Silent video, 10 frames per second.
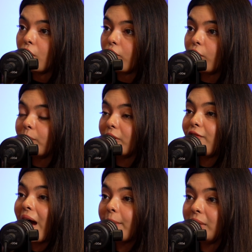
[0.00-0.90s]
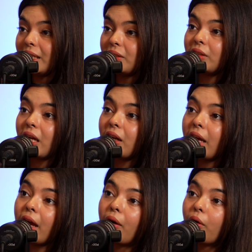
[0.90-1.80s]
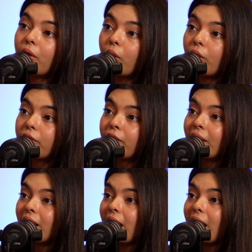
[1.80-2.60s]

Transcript: from the family to take care of,